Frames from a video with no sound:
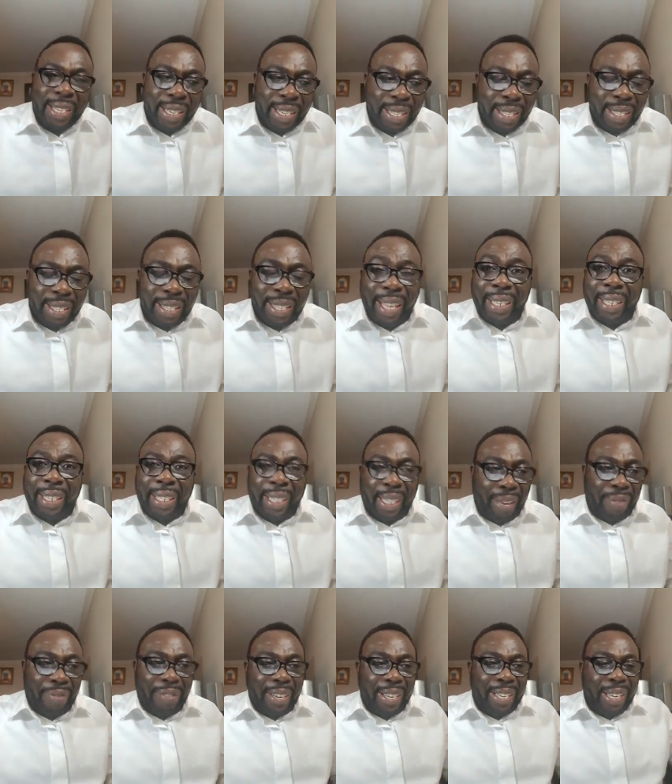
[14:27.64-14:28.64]
There is
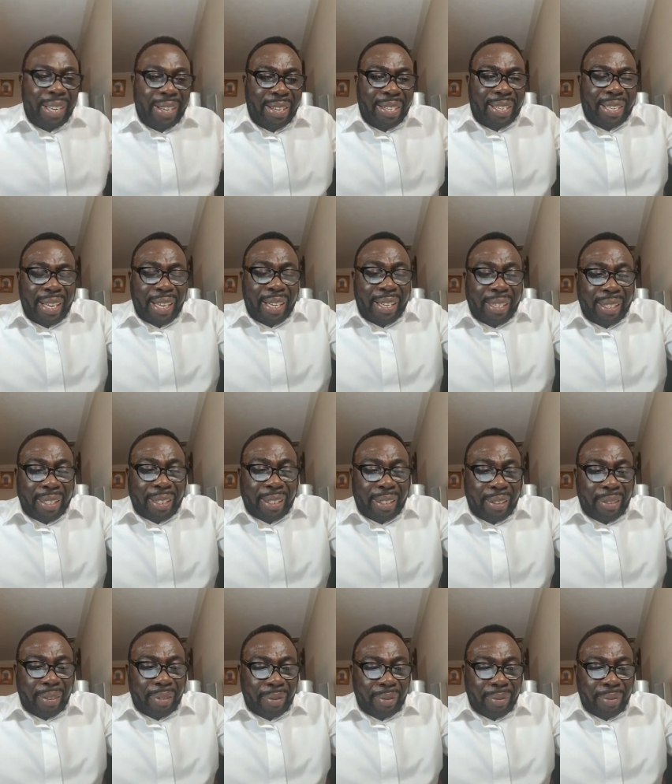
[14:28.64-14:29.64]
heaven, there is hell.
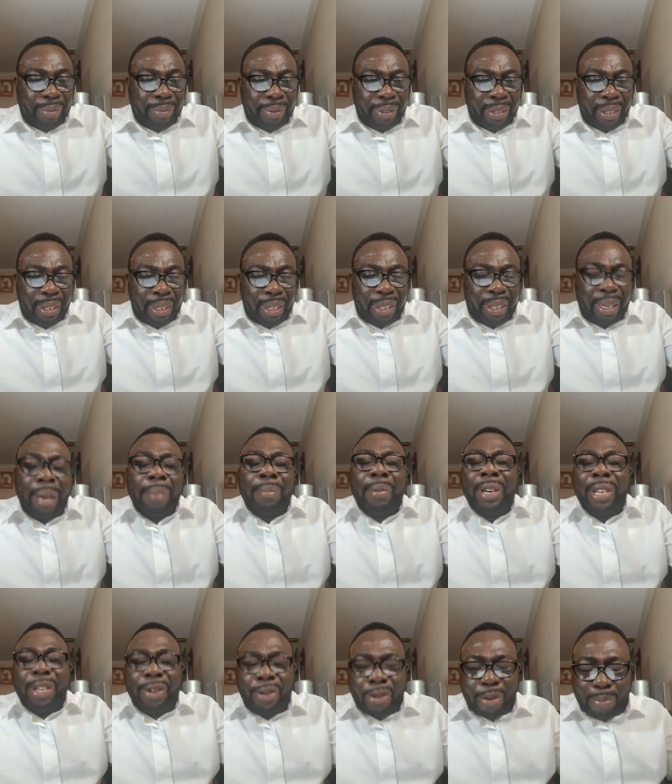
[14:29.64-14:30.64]

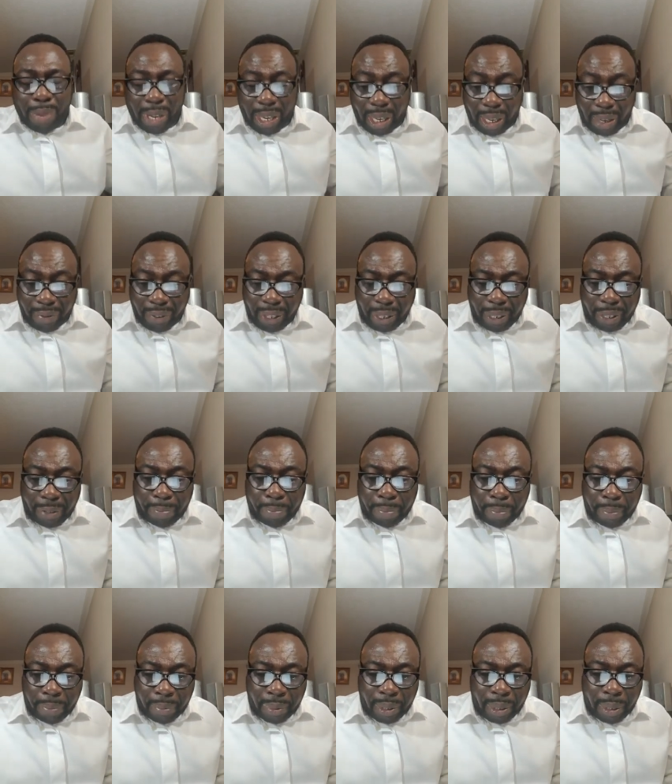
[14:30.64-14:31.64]
Somebody don't believe it.
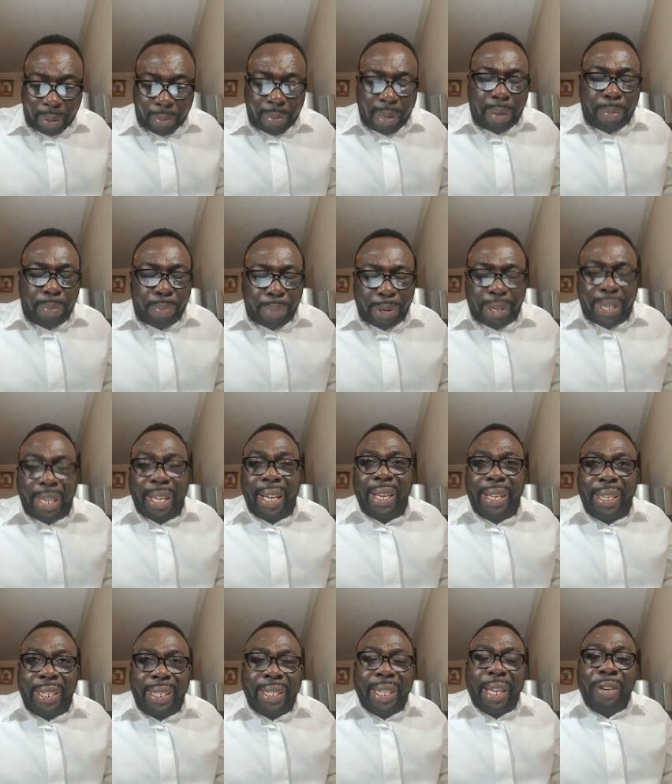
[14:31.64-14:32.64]
My prayer
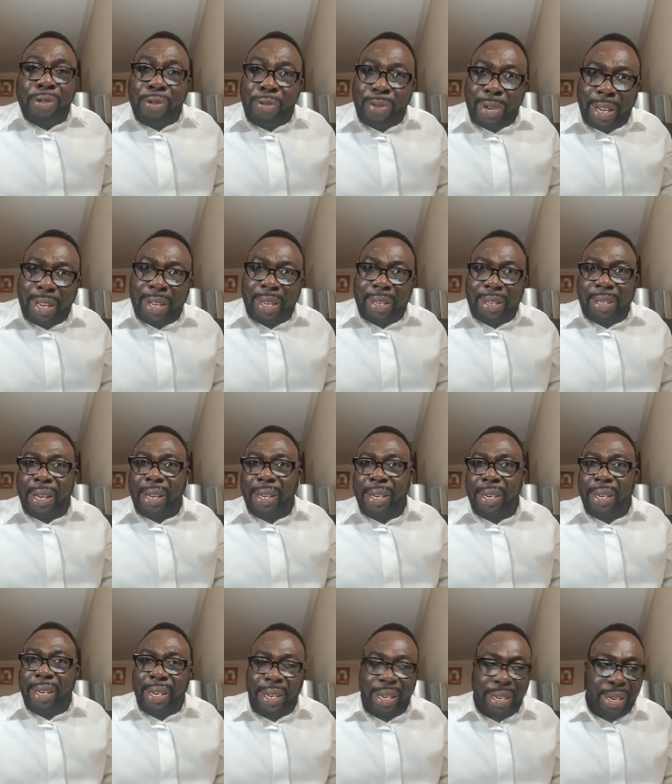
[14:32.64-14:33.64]
is that you will
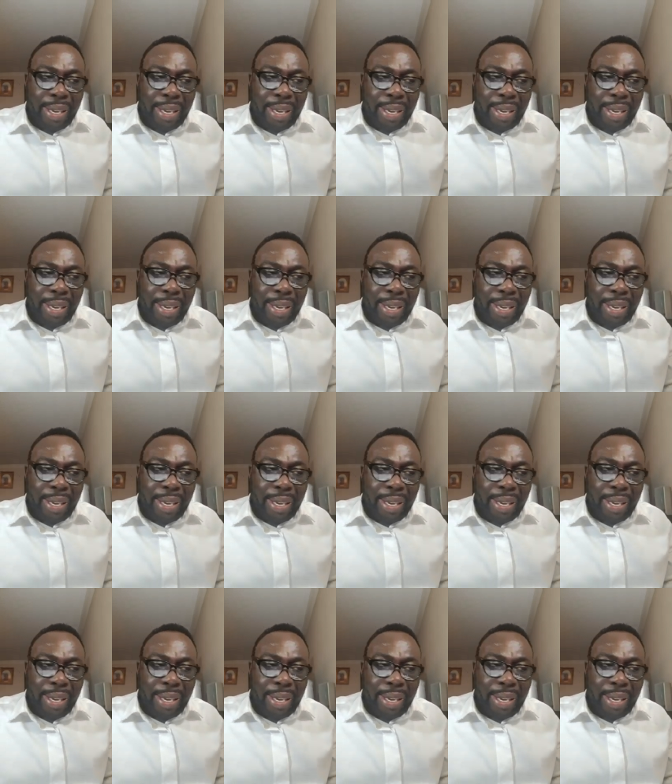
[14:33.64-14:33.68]
understand.